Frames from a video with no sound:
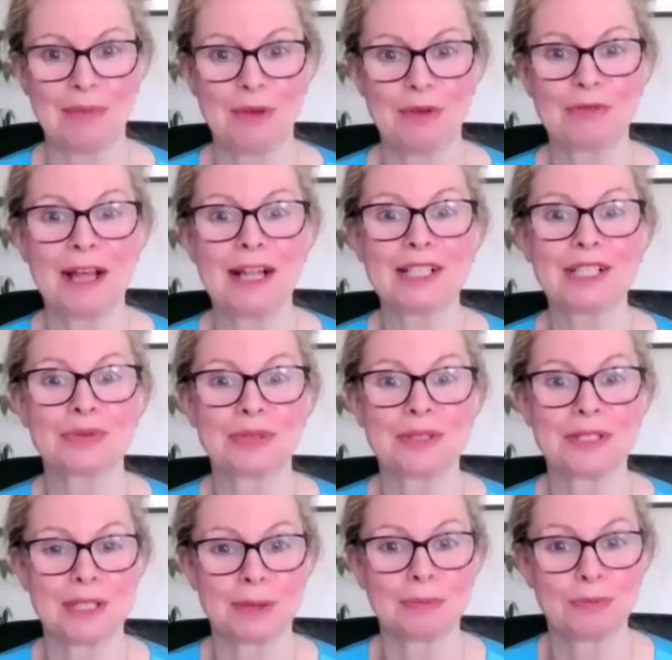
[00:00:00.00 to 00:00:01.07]
You felt it
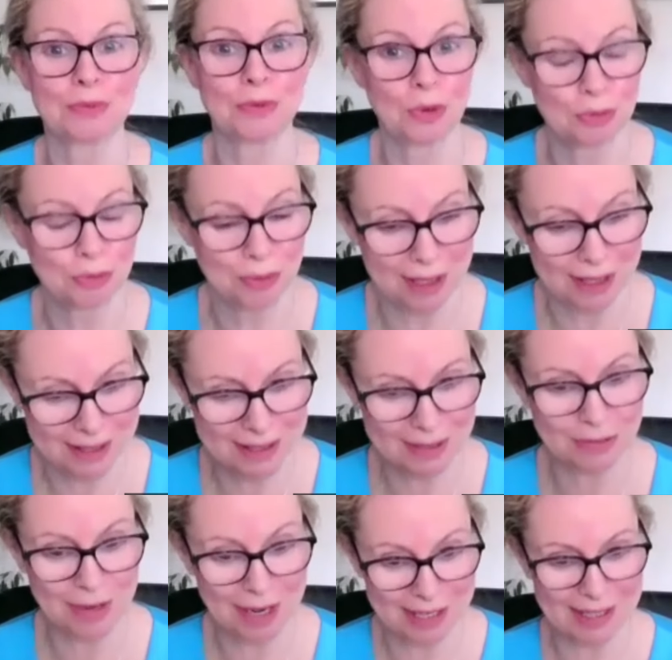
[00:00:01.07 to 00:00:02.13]
was appropriate
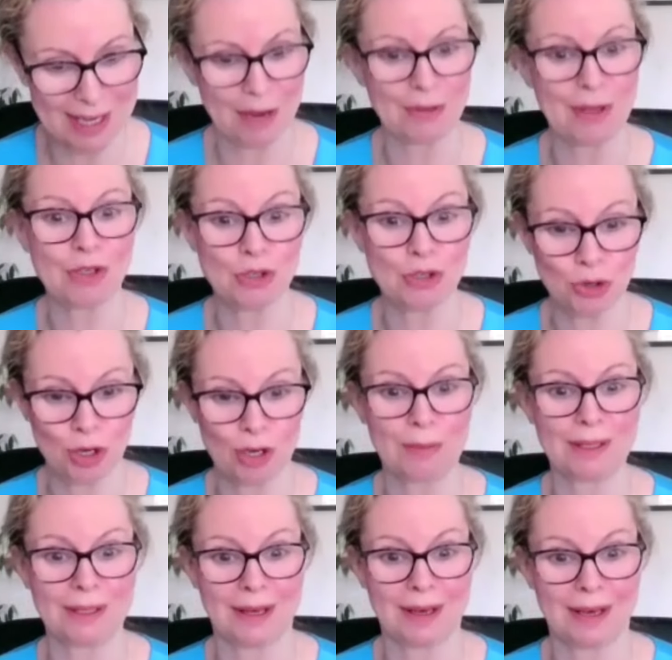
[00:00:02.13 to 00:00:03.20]
right now that you come
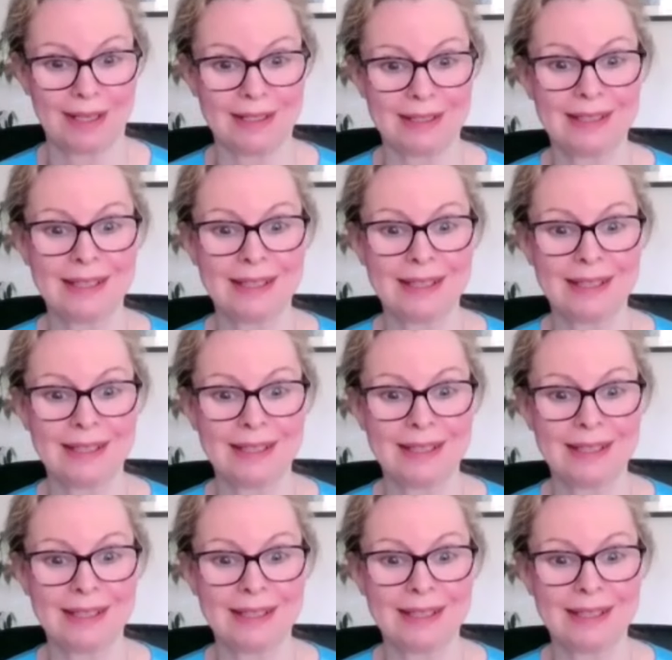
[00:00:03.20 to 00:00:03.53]
online